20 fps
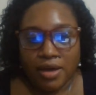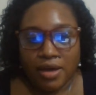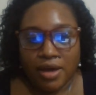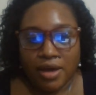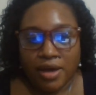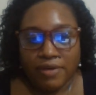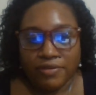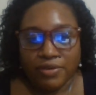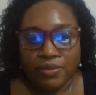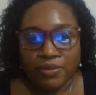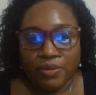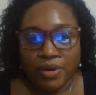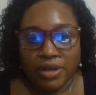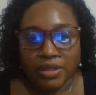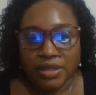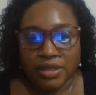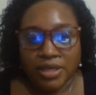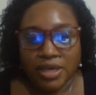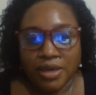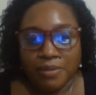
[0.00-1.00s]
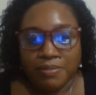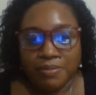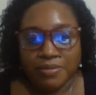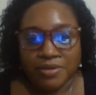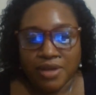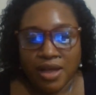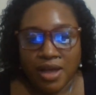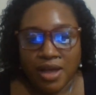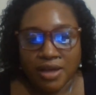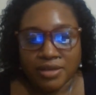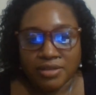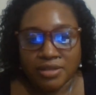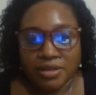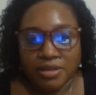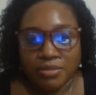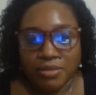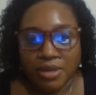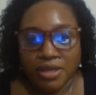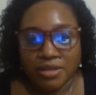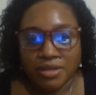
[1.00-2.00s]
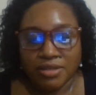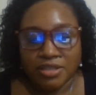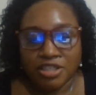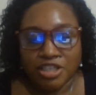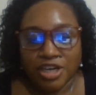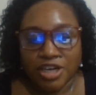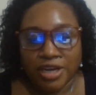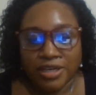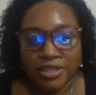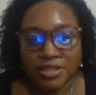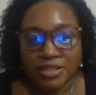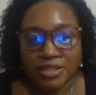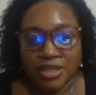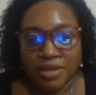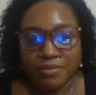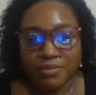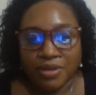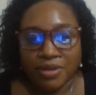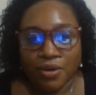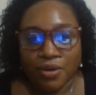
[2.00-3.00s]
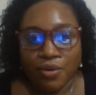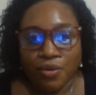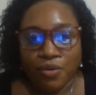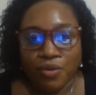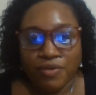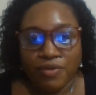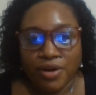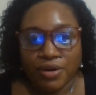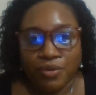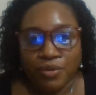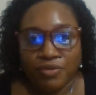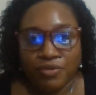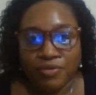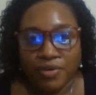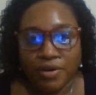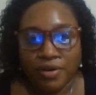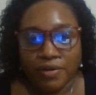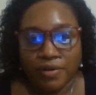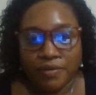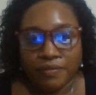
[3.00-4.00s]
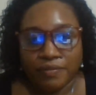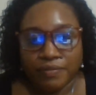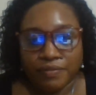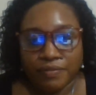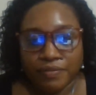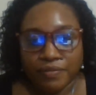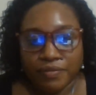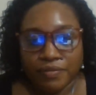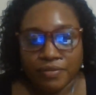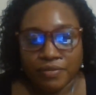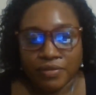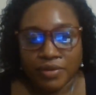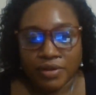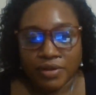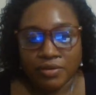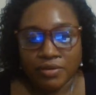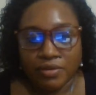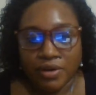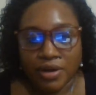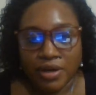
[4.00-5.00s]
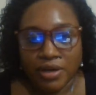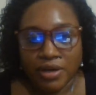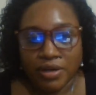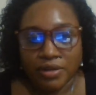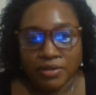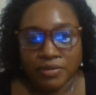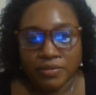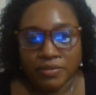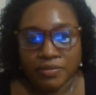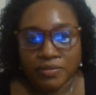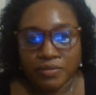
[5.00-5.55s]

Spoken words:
everyone keeps asking me to share the same thing over and over, right?